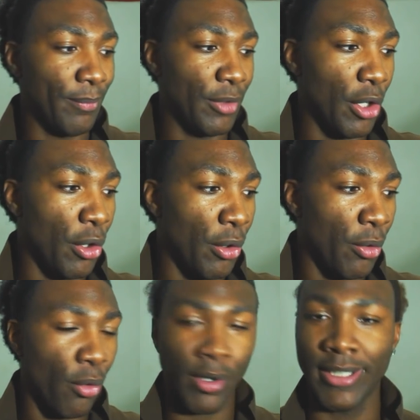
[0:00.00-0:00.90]

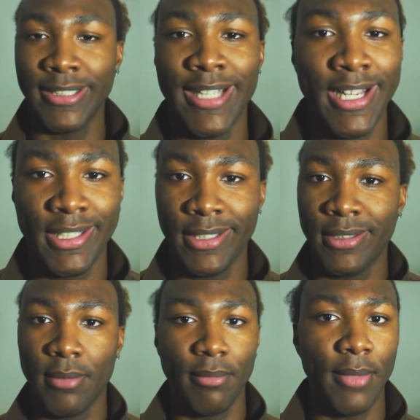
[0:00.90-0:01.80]
no
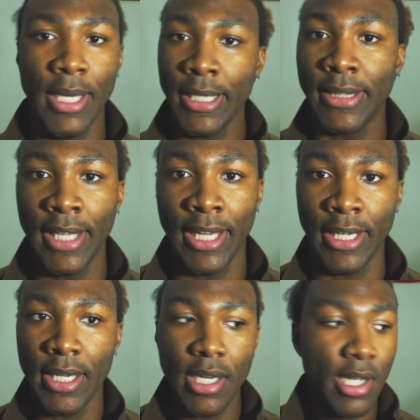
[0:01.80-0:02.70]
organization, anything.